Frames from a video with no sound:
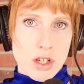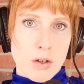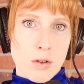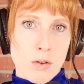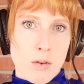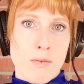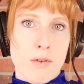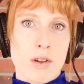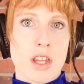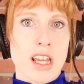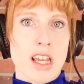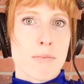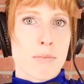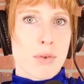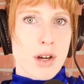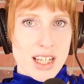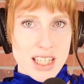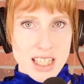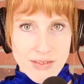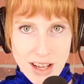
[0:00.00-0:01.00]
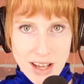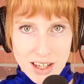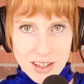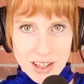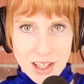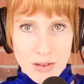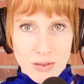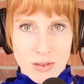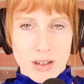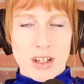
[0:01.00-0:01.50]
for the appraised
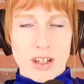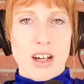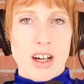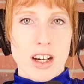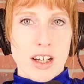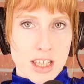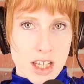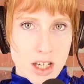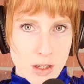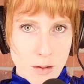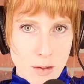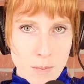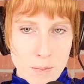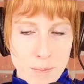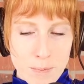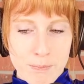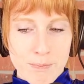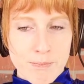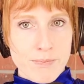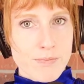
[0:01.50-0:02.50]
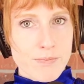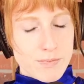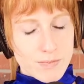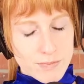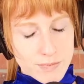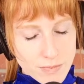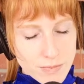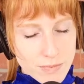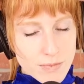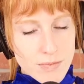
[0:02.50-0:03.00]
value on the home.
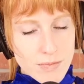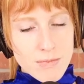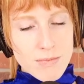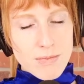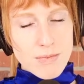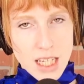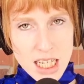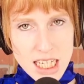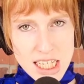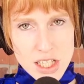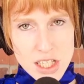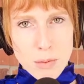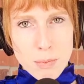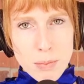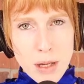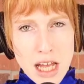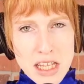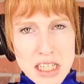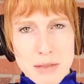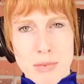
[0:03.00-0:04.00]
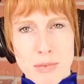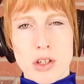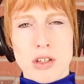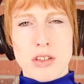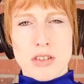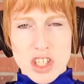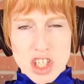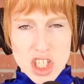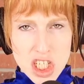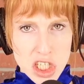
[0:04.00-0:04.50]
Still possible,
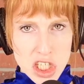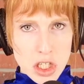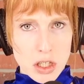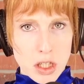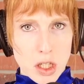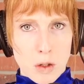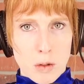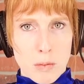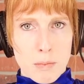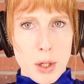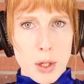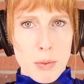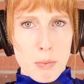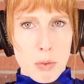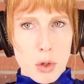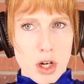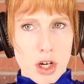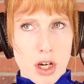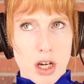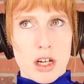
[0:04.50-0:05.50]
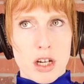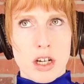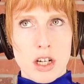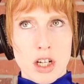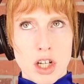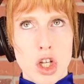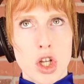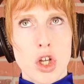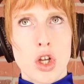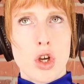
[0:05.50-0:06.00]
just a little bit more
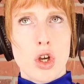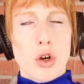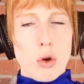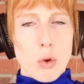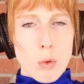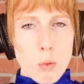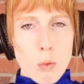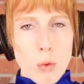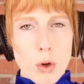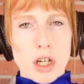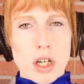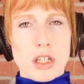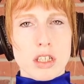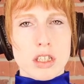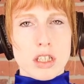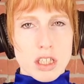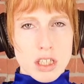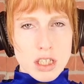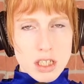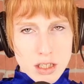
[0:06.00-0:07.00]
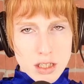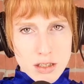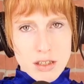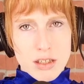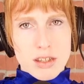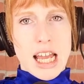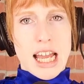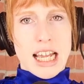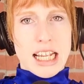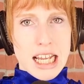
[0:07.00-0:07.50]
work
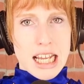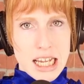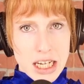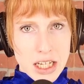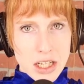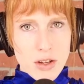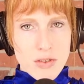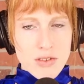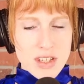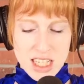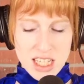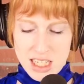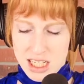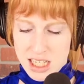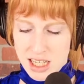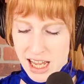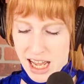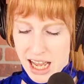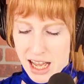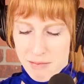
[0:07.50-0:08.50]
that kind of goes into that.